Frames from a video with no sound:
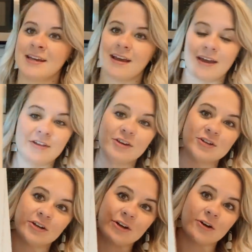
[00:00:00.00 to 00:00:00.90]
and then you
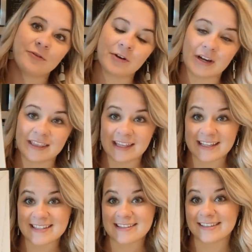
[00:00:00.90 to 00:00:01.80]
turn it over and then
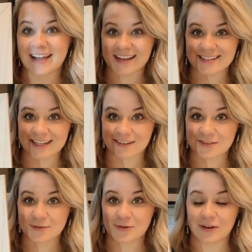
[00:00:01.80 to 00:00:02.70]
it says last day of
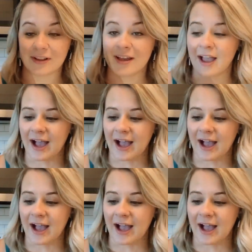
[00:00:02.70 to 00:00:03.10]
school.